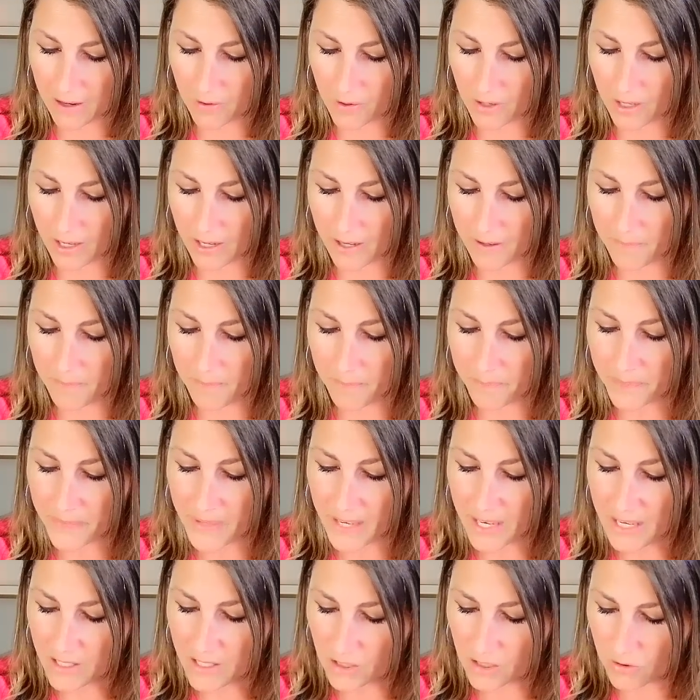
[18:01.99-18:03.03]
Okay.
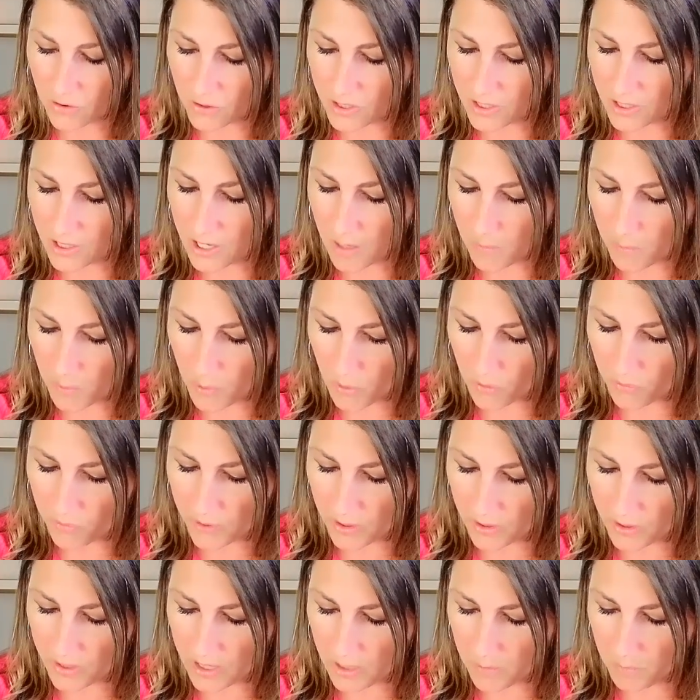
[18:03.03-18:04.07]
So there's a couple
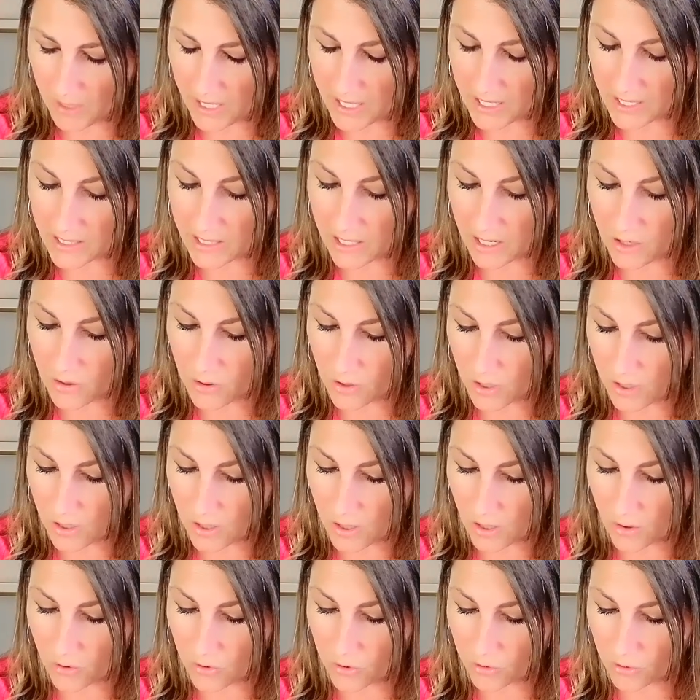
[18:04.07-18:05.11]
fill in the blanks that you can
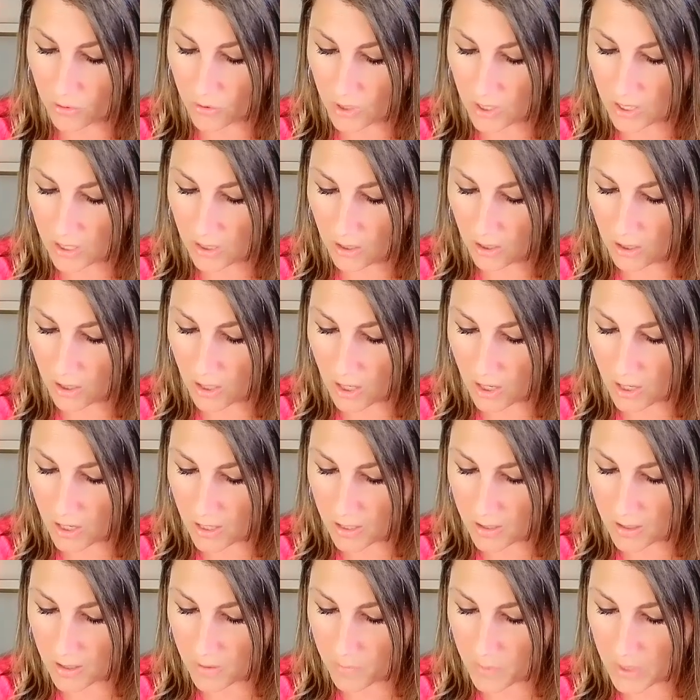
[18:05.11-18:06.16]
go through here
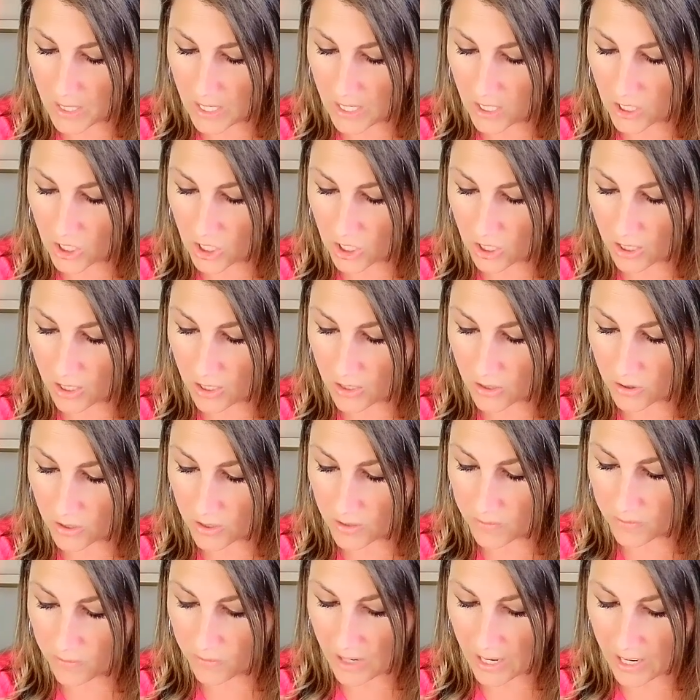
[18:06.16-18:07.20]
on page
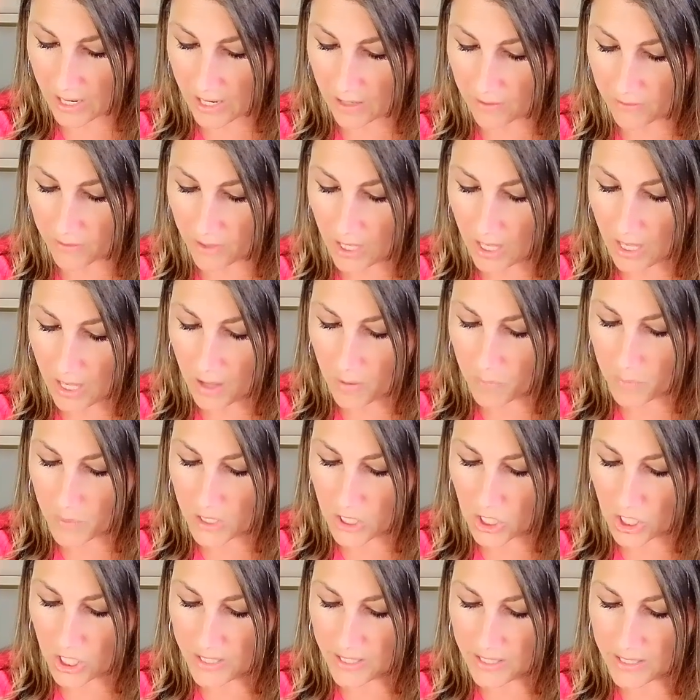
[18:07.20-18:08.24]
105, but
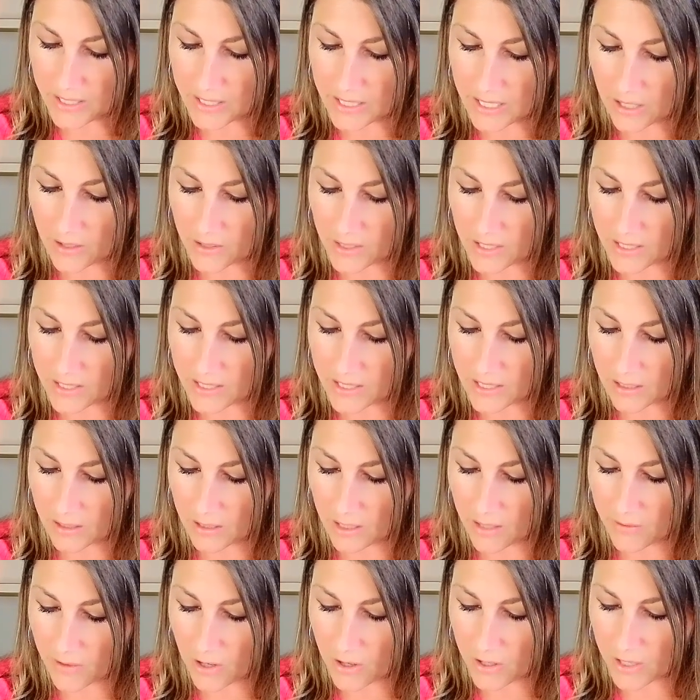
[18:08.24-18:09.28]
Jesus tells us to
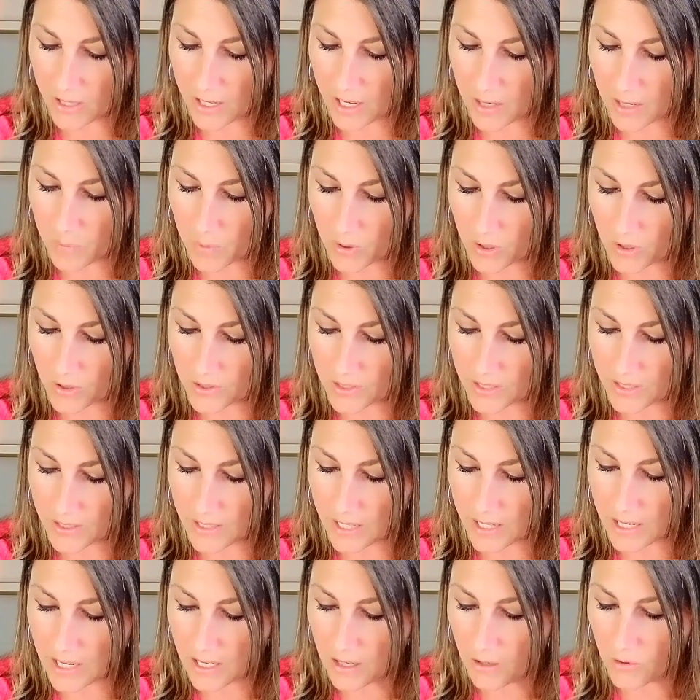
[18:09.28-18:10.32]
love our neighbors. And
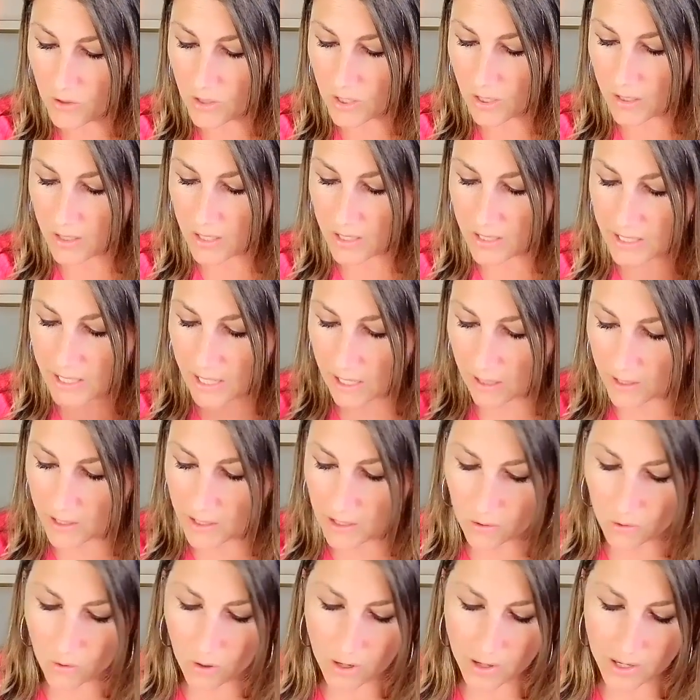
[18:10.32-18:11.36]
then he goes on to tell us
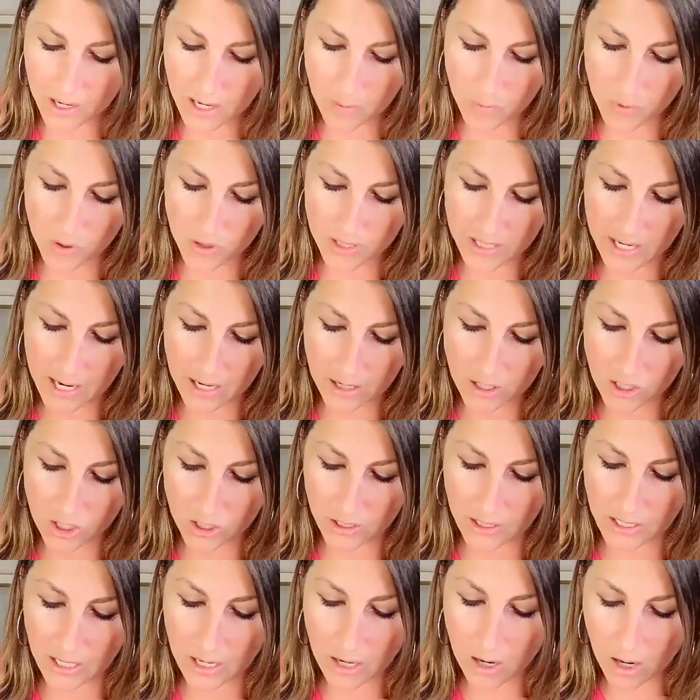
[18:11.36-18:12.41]
who our neighbors
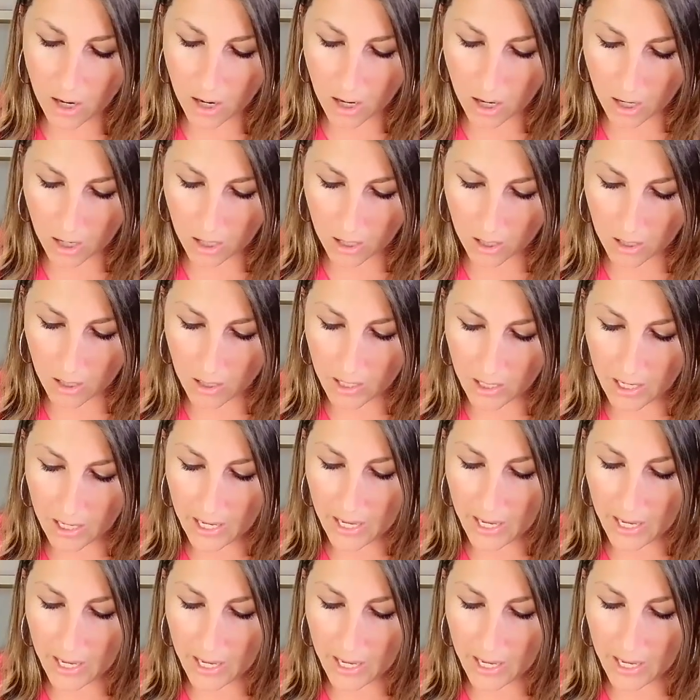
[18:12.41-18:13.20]
actually are.